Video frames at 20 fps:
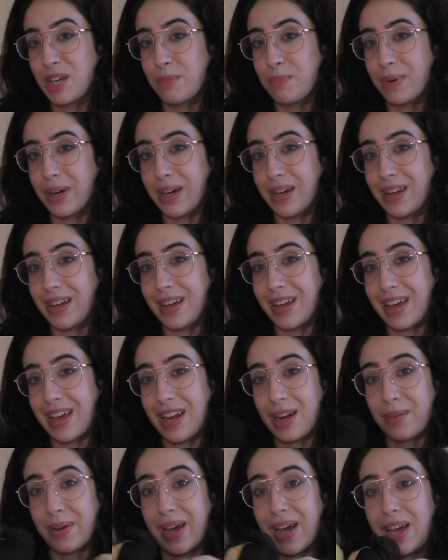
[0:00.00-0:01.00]
But
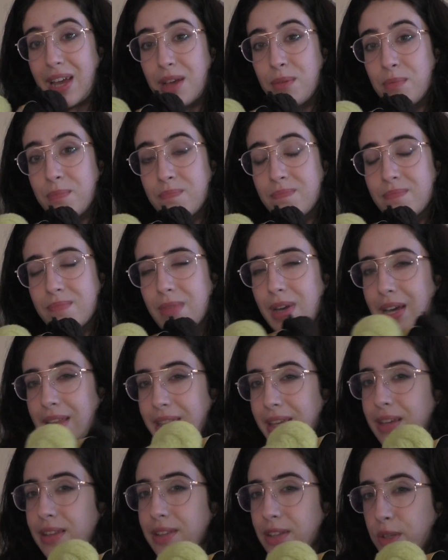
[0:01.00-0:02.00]
anyway, I
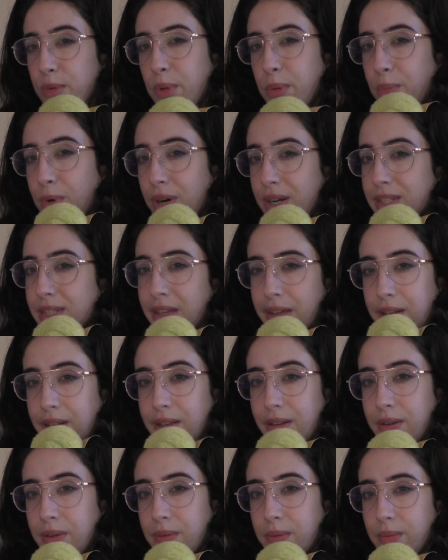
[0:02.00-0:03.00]
think, a little bit more
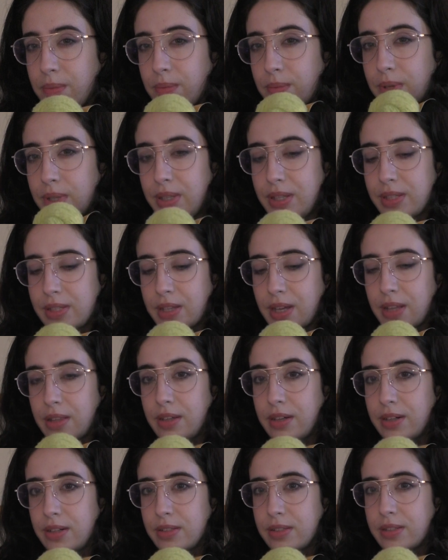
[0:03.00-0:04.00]
excited with these
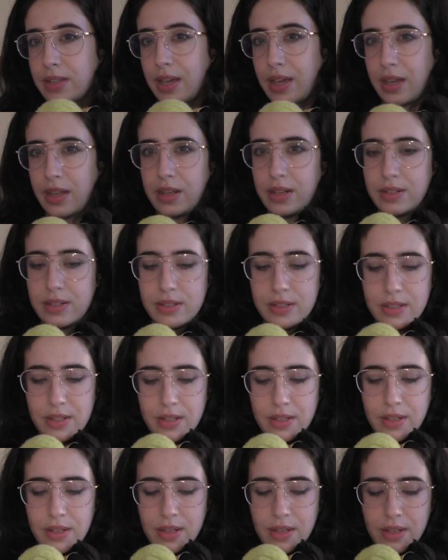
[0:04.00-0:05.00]
colors, and
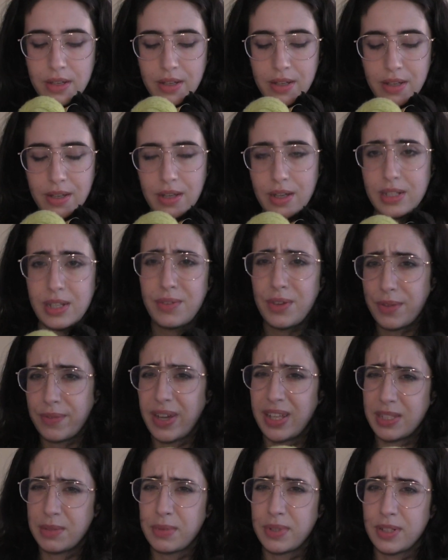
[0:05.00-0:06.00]
I'll definitely
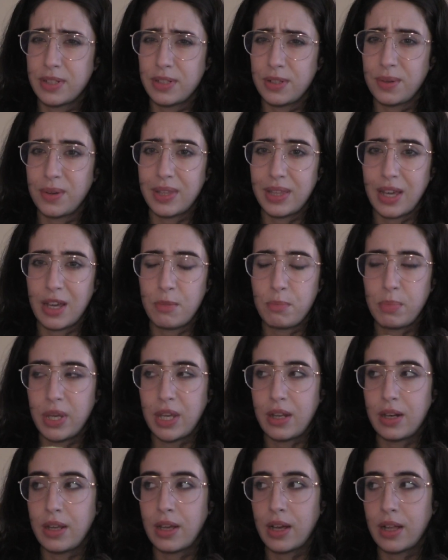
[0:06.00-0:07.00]
find something to do with that
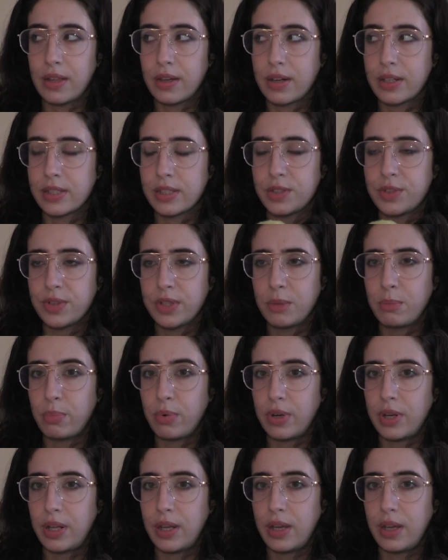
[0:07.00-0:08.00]
peony color because it's really
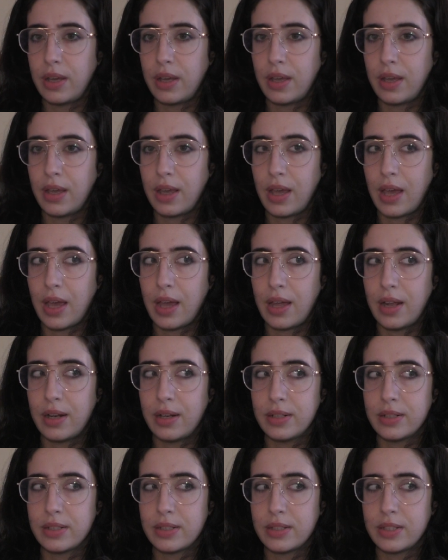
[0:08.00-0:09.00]
pretty.
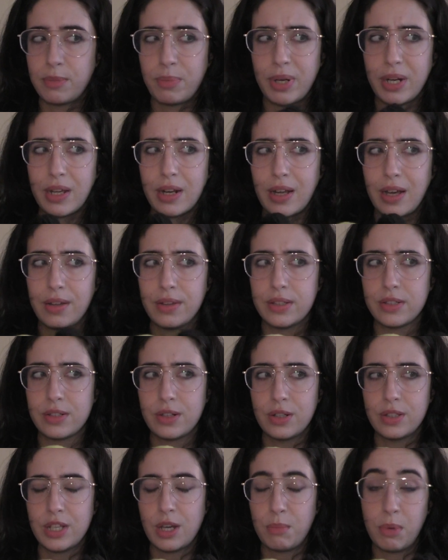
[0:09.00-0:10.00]
And depending on how this
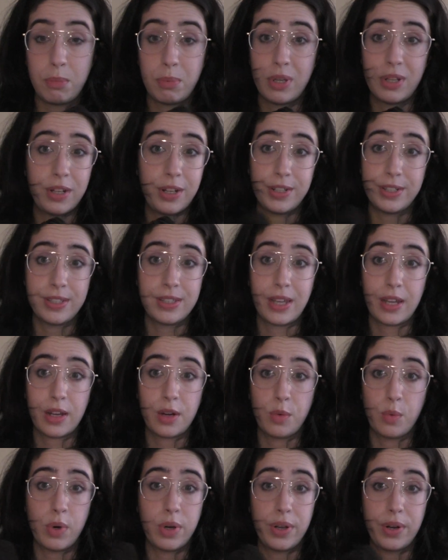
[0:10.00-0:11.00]
turns out, maybe I'll do the
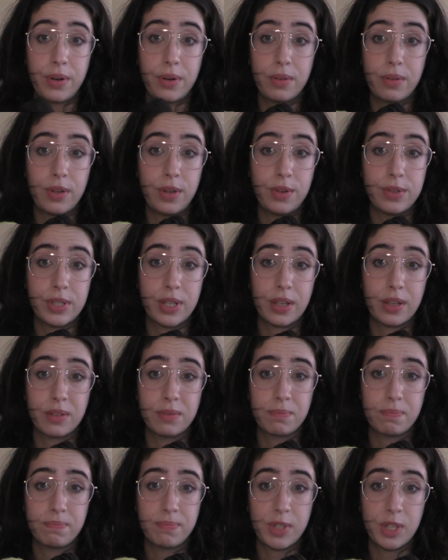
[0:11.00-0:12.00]
second one using
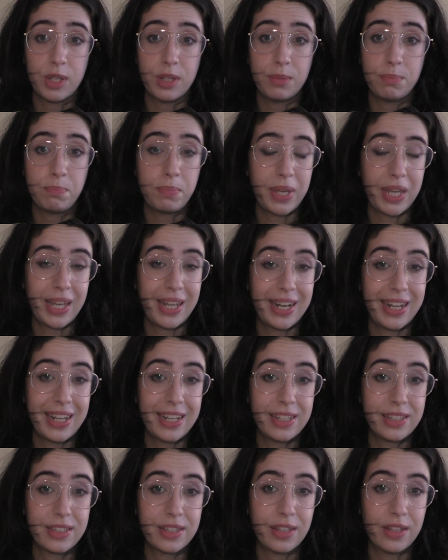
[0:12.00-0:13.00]
the peony
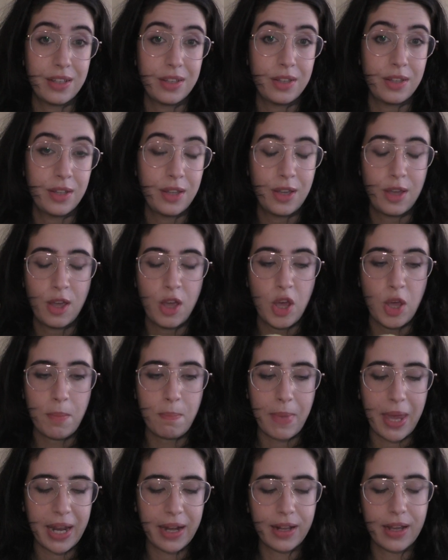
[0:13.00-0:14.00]
as the
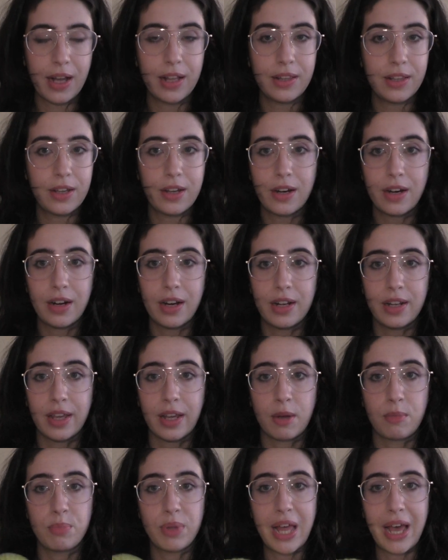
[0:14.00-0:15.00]
main color and like
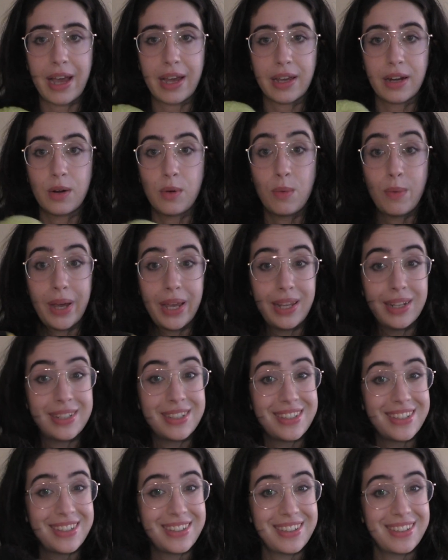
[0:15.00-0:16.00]
a black and a white
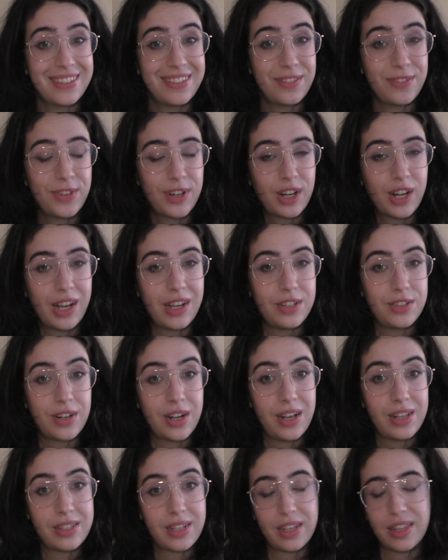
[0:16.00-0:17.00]
for
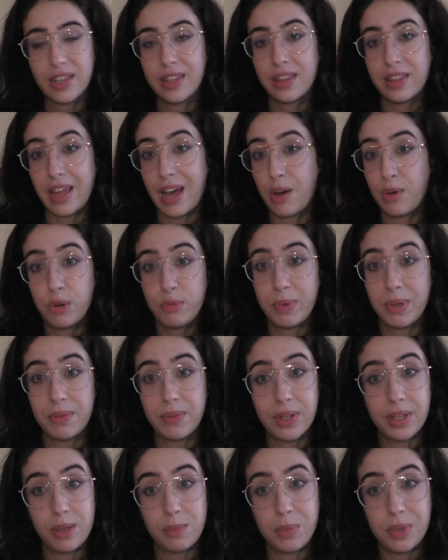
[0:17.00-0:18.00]
contrast. I think that would be
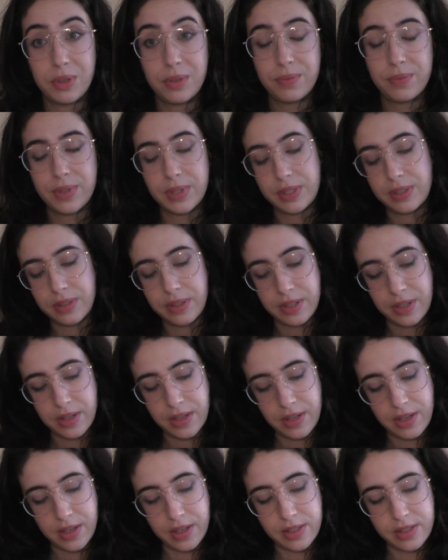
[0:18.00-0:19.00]
really beautiful.
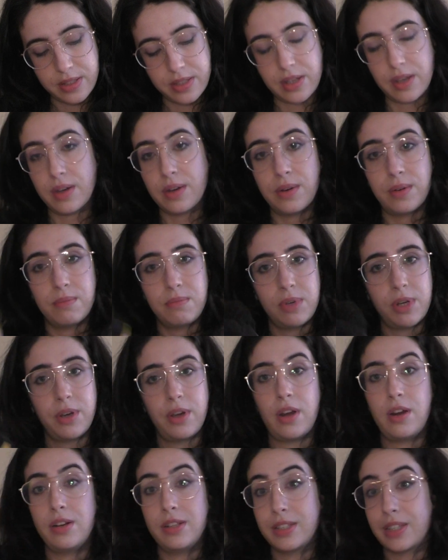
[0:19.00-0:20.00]
So no
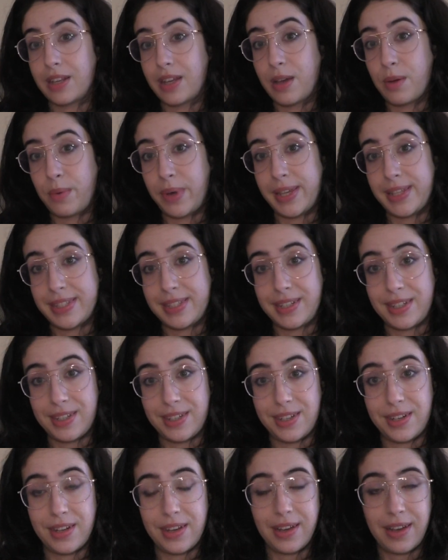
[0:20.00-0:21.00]
yarn is going to get
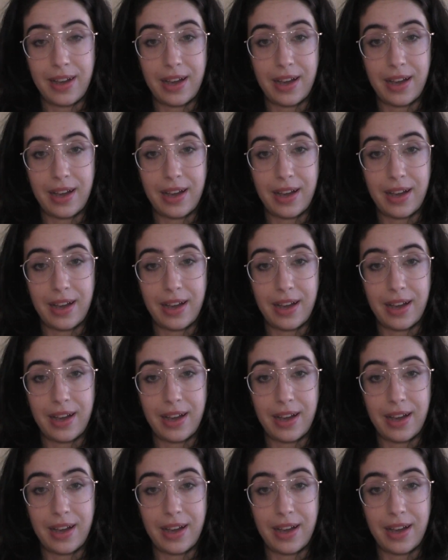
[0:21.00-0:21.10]
wasted.